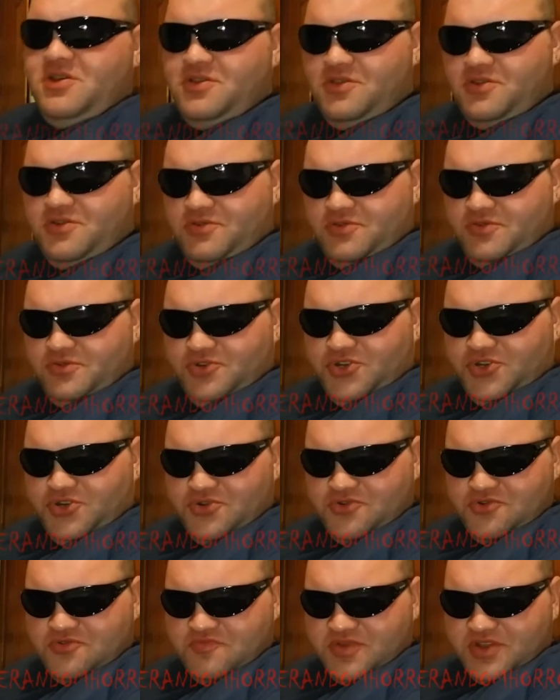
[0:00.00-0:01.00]
Hello
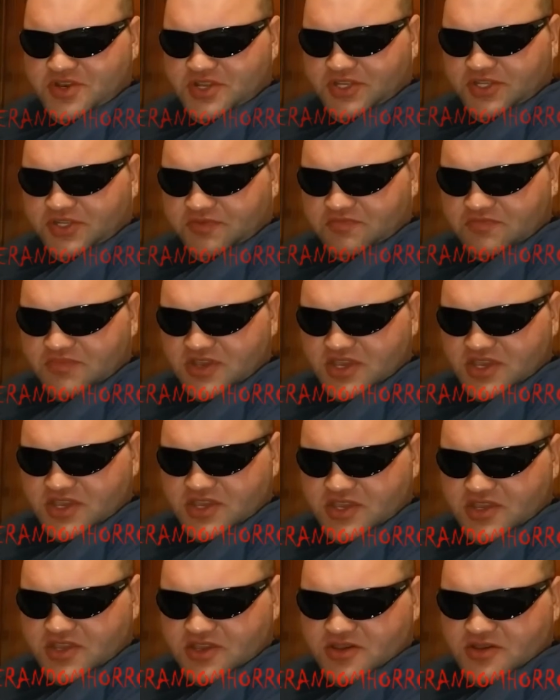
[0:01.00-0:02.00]
YouTube, it is
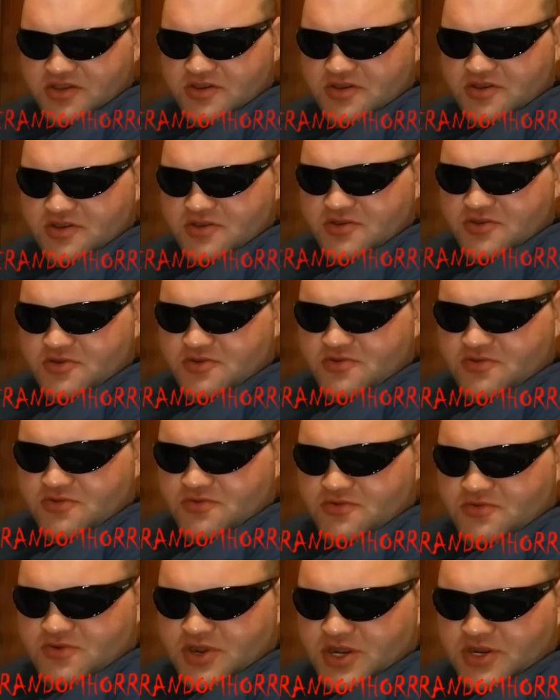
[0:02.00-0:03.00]
me,
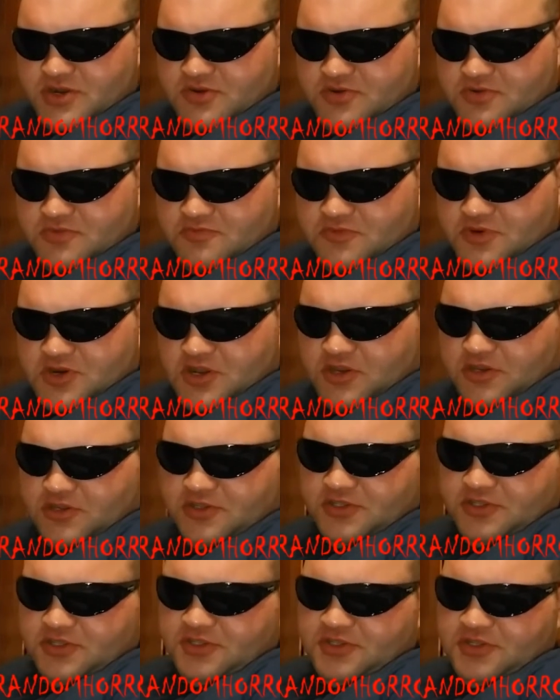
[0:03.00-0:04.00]
Random
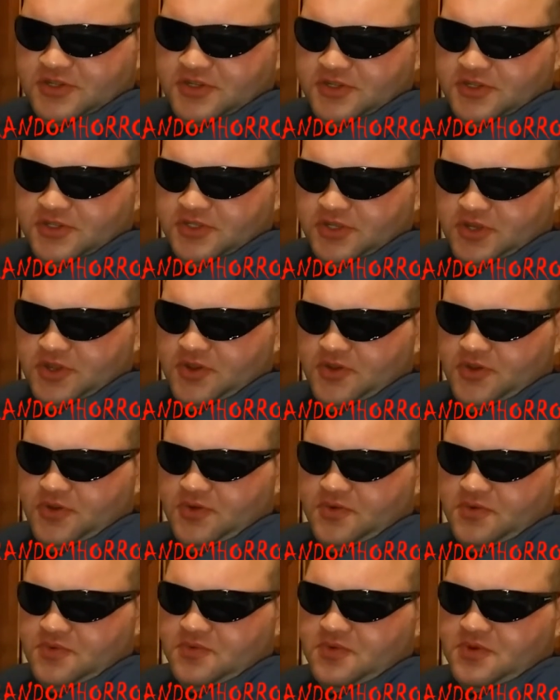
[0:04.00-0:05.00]
Ross.
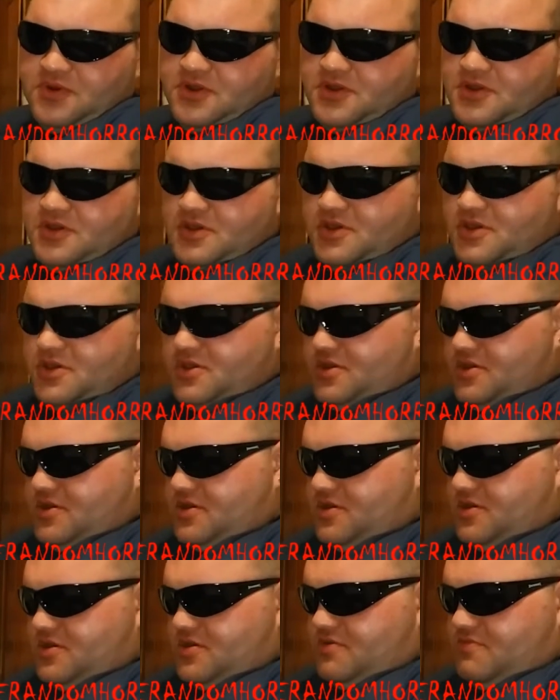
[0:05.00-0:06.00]
So,
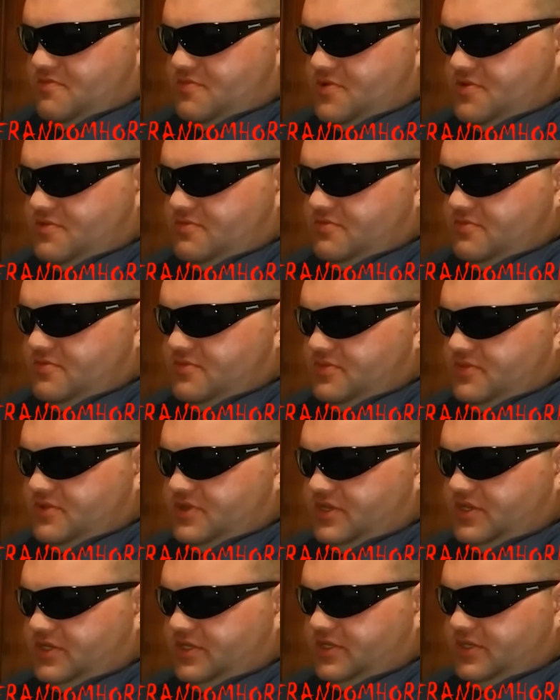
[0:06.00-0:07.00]

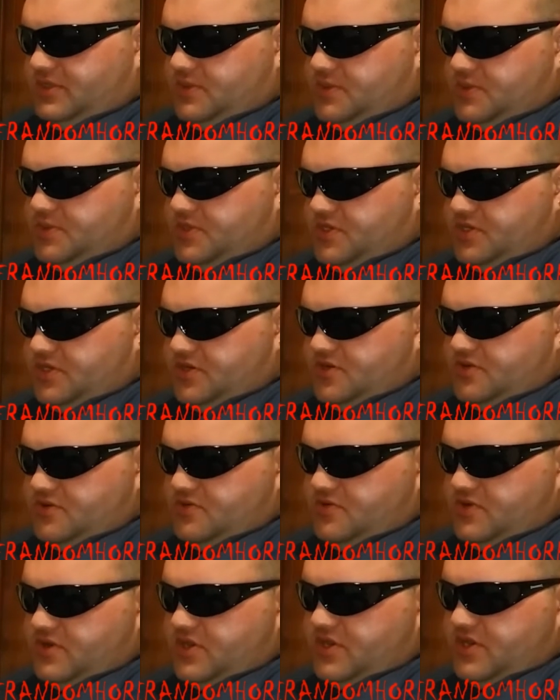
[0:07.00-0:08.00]
this
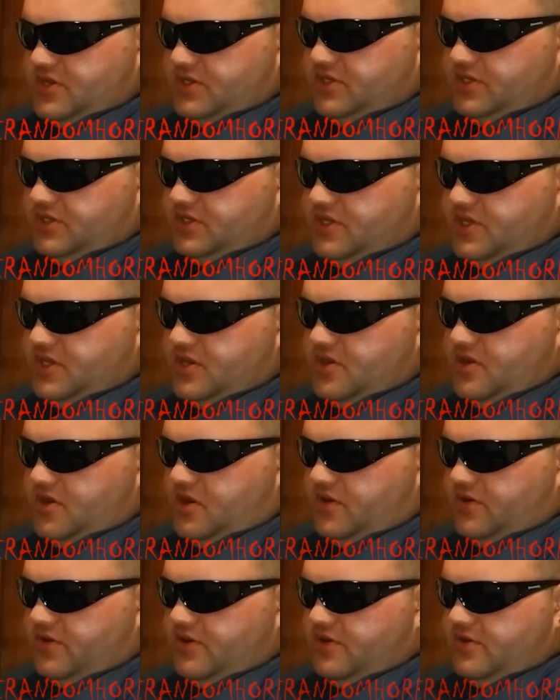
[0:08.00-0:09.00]
video is the
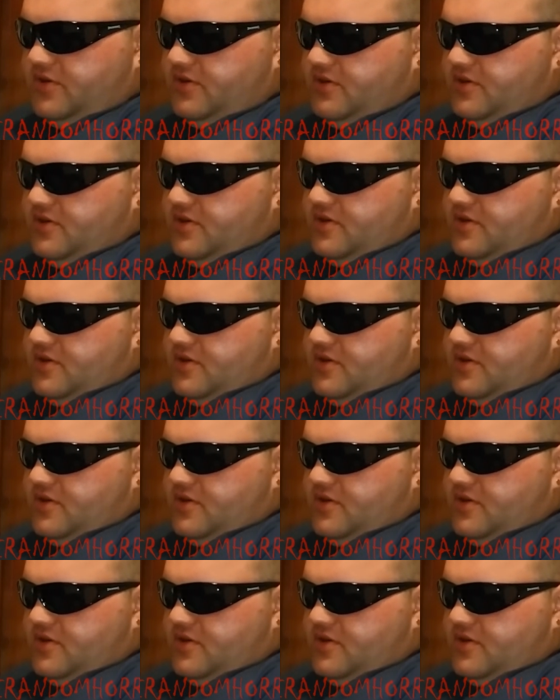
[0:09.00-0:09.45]
horror